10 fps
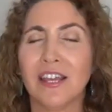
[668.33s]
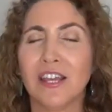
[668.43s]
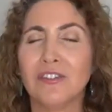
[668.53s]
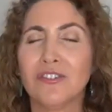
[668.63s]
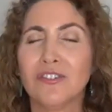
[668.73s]

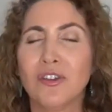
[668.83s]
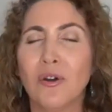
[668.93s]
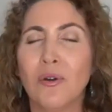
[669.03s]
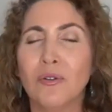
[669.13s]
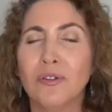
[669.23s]
in
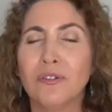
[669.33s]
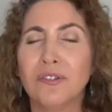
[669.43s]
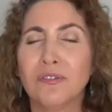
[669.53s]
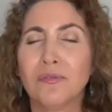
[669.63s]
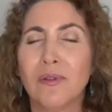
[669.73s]
total
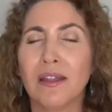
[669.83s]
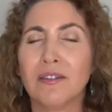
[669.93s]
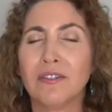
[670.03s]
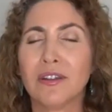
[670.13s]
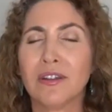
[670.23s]

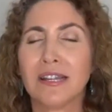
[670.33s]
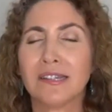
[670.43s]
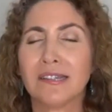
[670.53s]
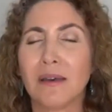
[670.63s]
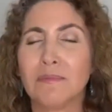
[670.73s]
surrender and
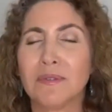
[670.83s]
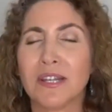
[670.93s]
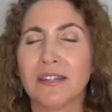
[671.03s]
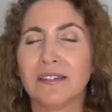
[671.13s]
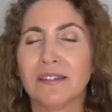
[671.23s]

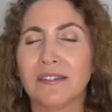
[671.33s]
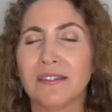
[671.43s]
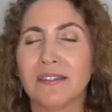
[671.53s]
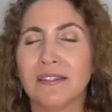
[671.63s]
acceptance,